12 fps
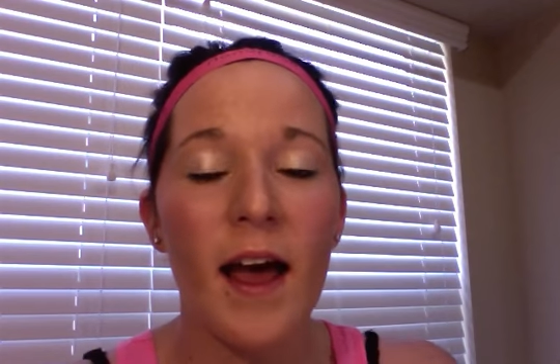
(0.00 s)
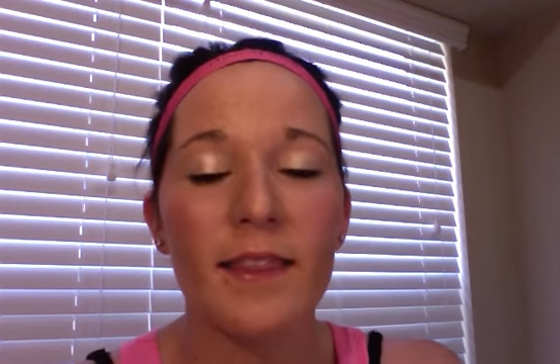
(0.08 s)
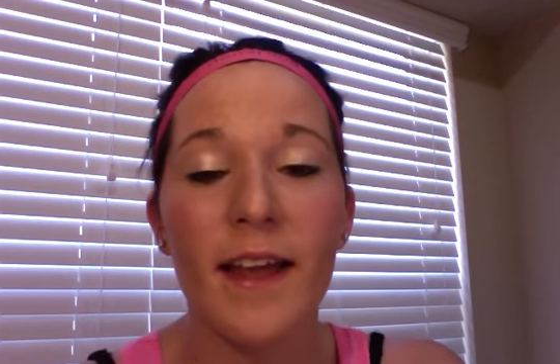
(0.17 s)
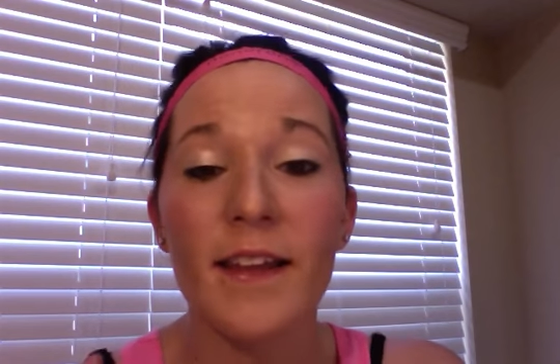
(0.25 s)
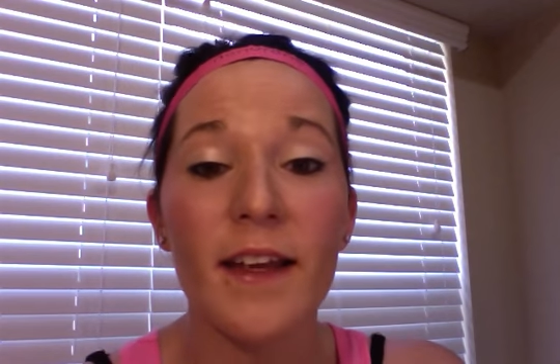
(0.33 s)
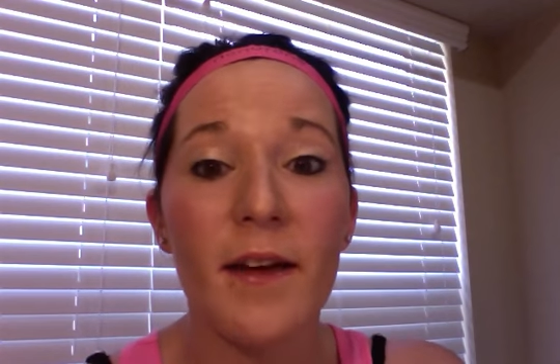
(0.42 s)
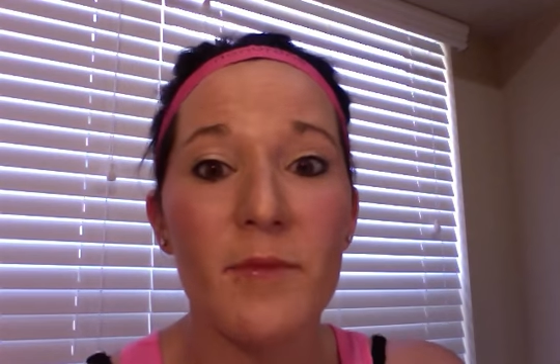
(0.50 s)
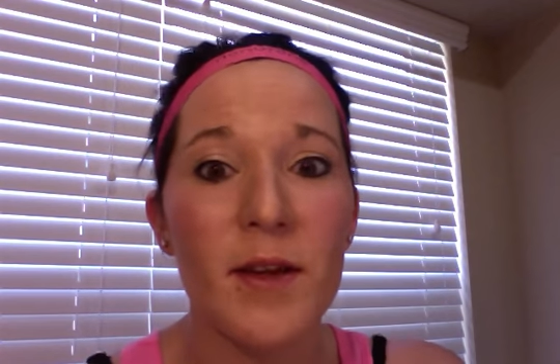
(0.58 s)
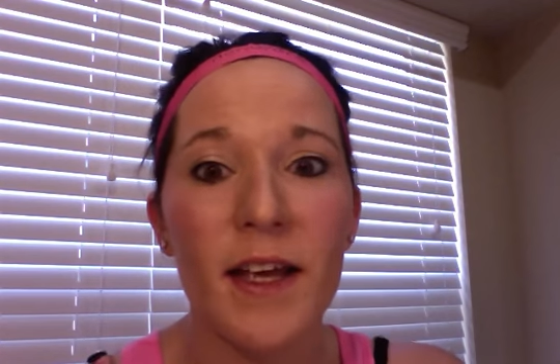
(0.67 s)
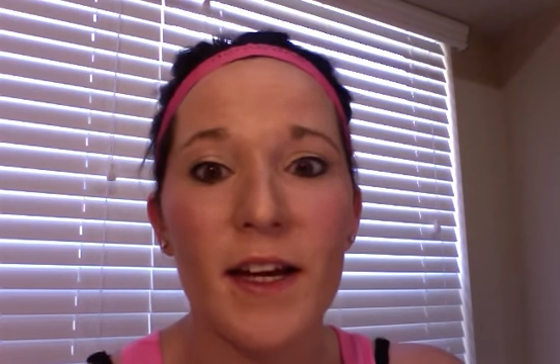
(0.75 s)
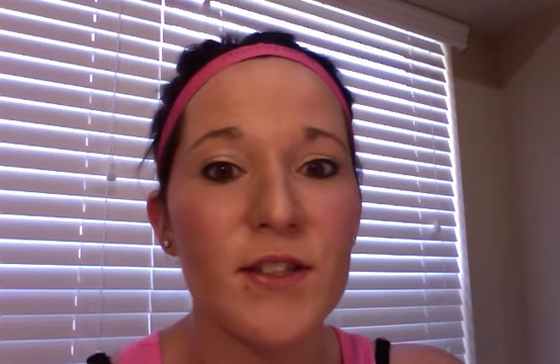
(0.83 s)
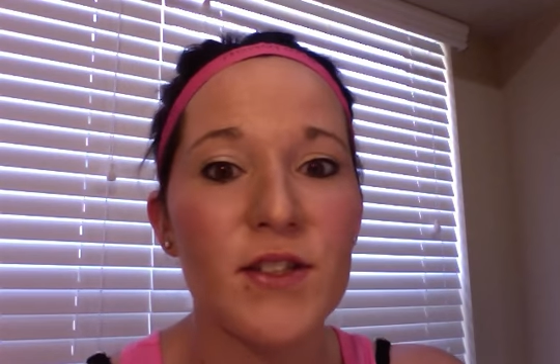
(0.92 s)
Lately I've
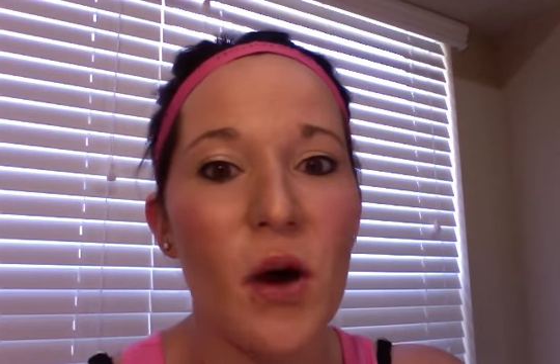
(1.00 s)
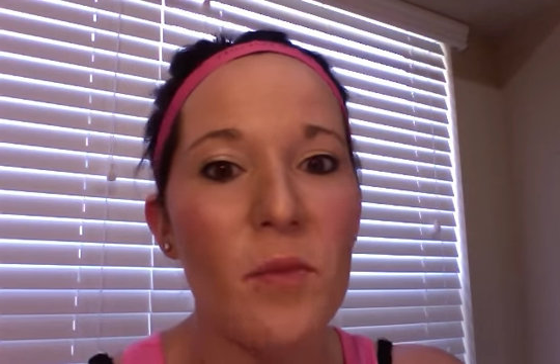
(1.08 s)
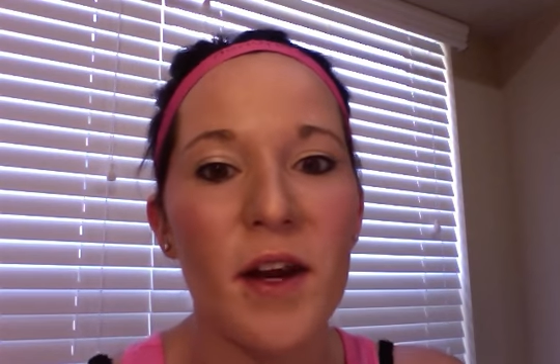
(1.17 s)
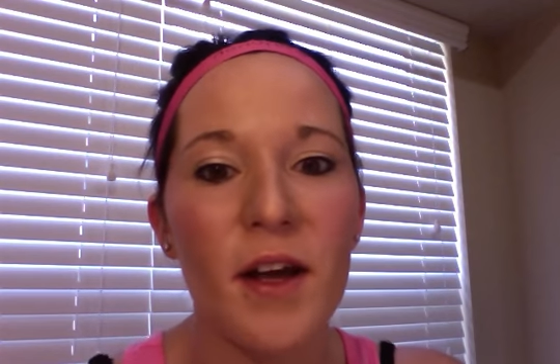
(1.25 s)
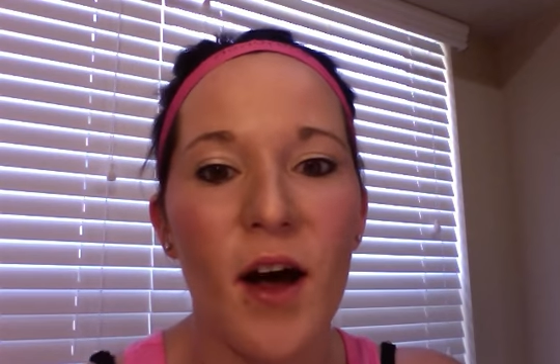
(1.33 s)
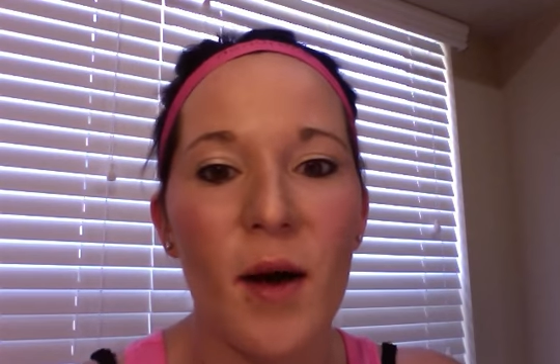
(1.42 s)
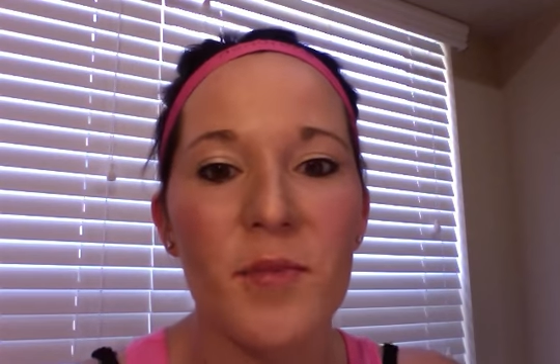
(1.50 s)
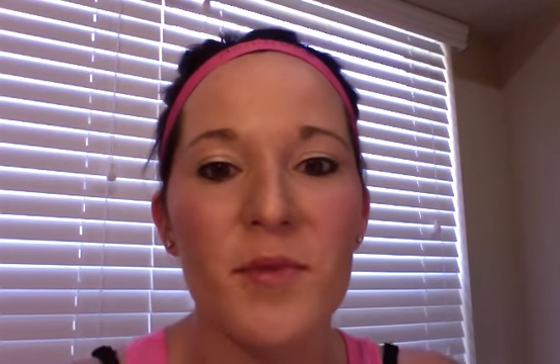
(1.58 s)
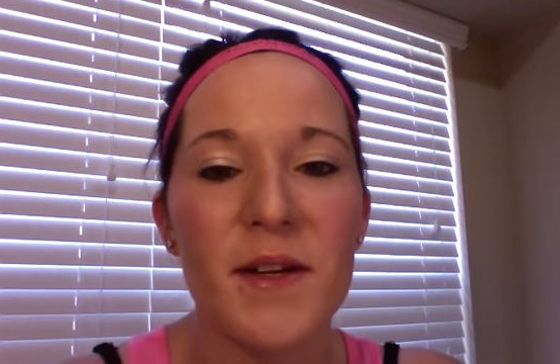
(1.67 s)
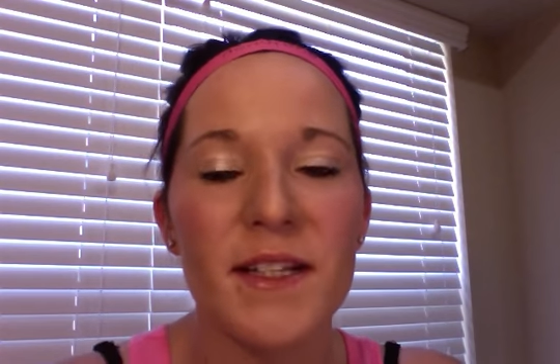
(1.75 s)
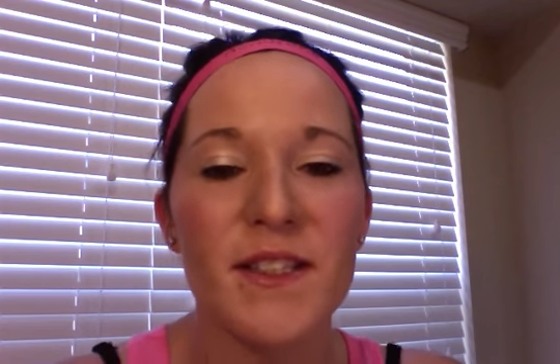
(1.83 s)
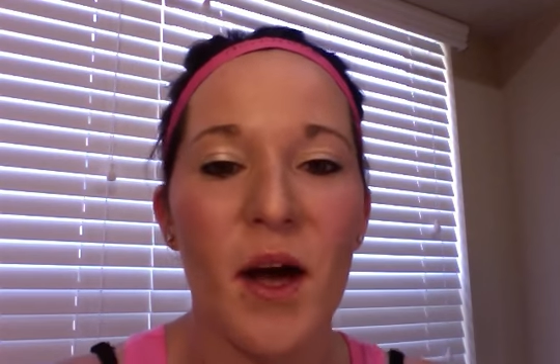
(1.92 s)
been getting so many
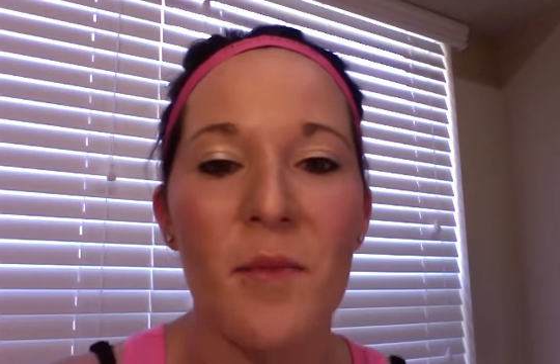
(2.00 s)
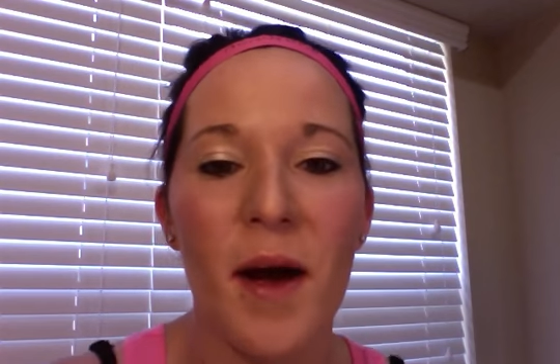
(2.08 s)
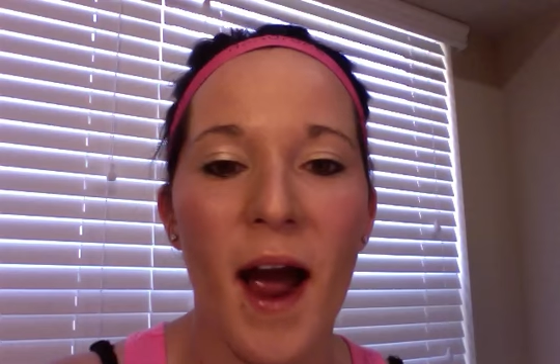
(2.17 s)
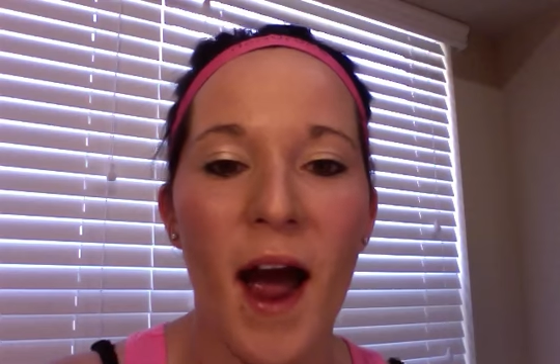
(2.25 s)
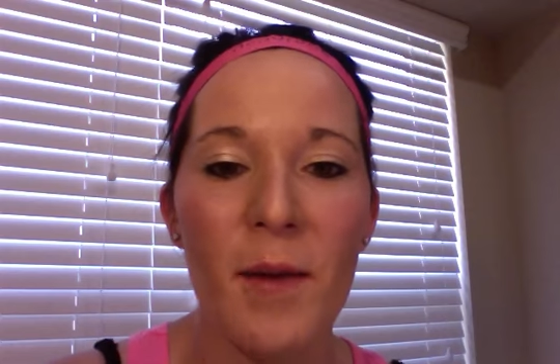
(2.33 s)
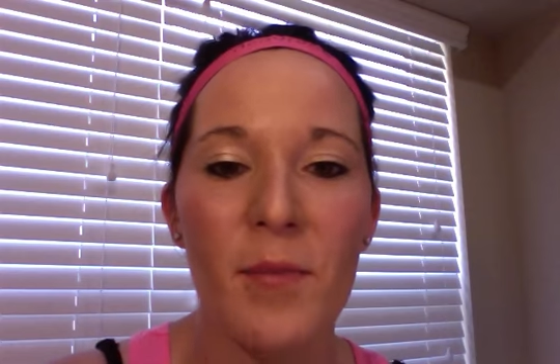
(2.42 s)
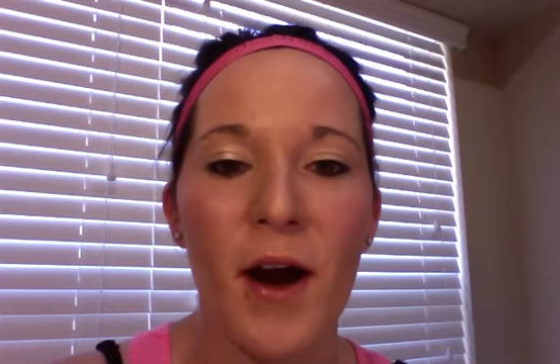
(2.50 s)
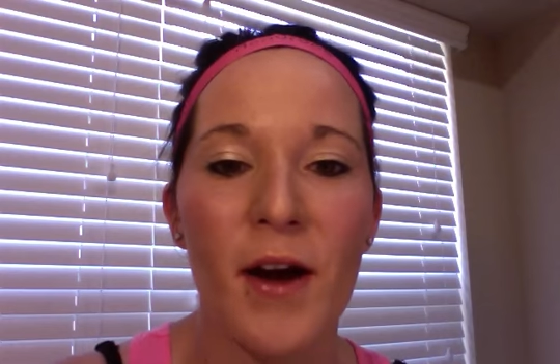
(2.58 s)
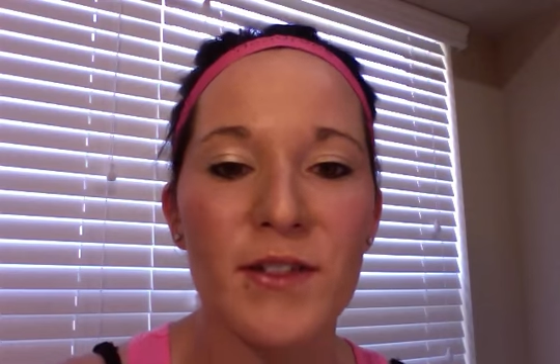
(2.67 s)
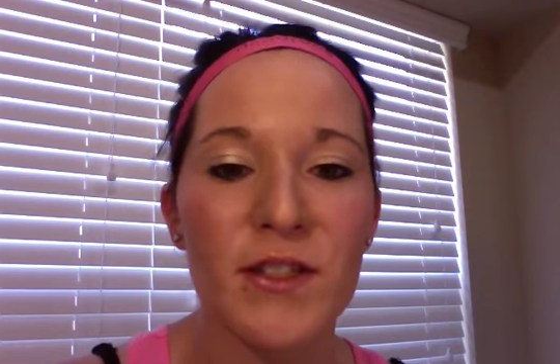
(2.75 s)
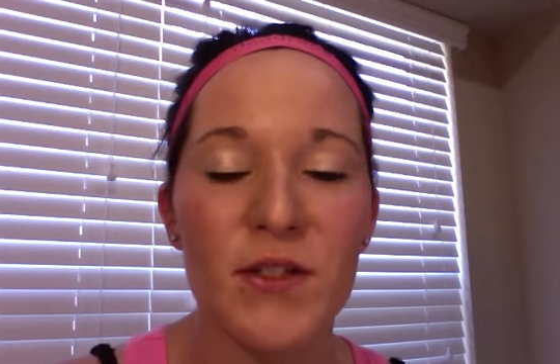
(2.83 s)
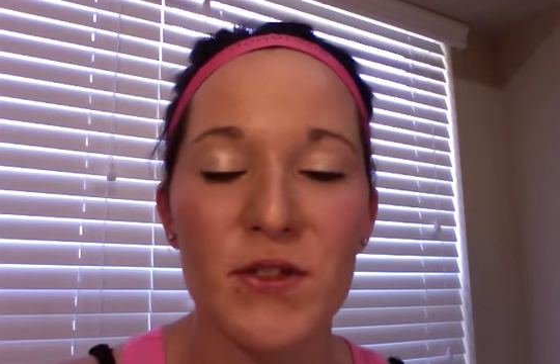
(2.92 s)
compliments on my eyebrows,